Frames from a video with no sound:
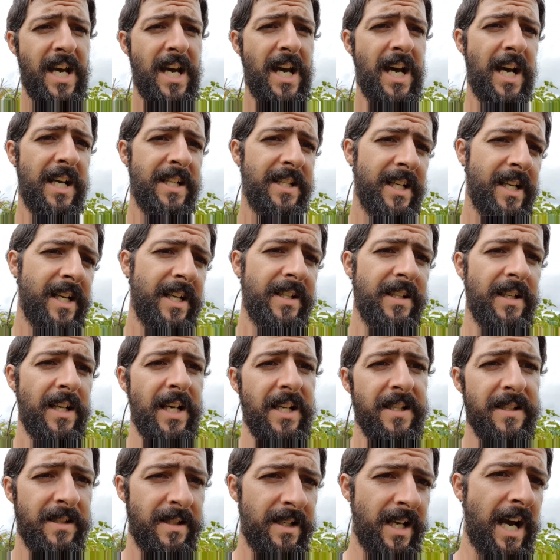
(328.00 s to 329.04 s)
and then kind of
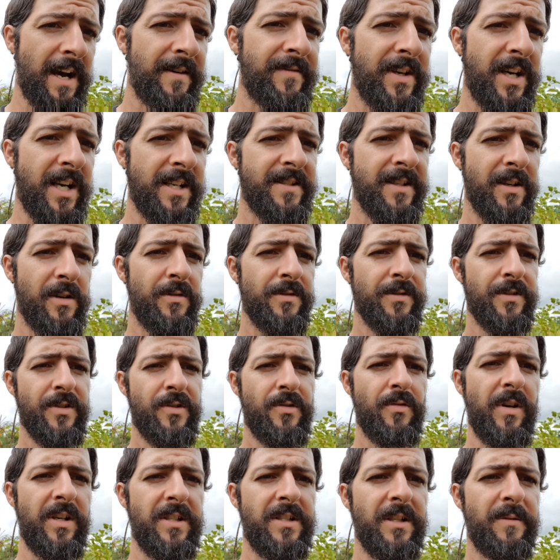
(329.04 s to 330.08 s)
like have that as a
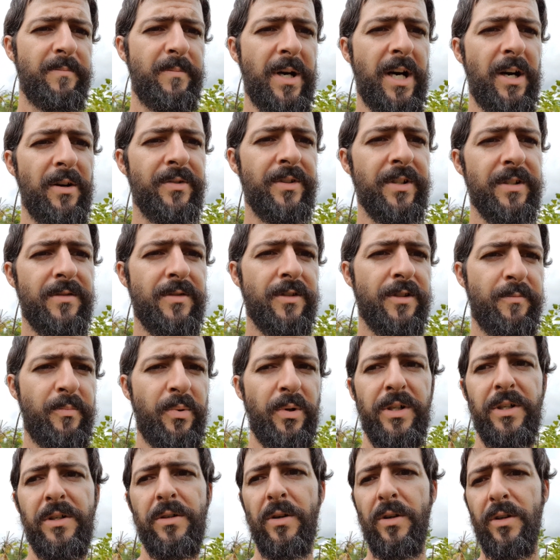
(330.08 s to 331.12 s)
concentrated powder to
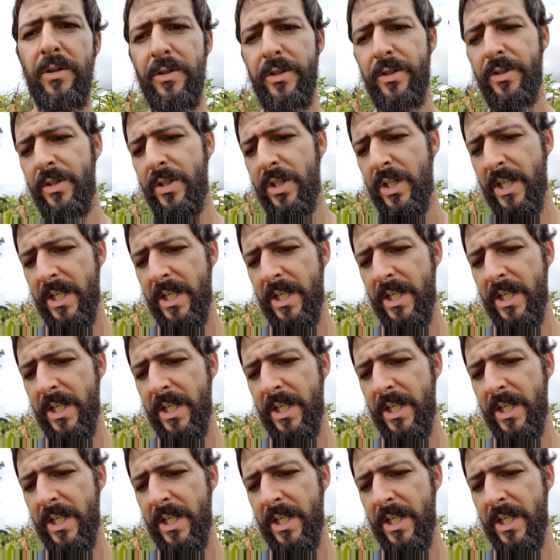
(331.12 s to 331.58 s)
sprinkle on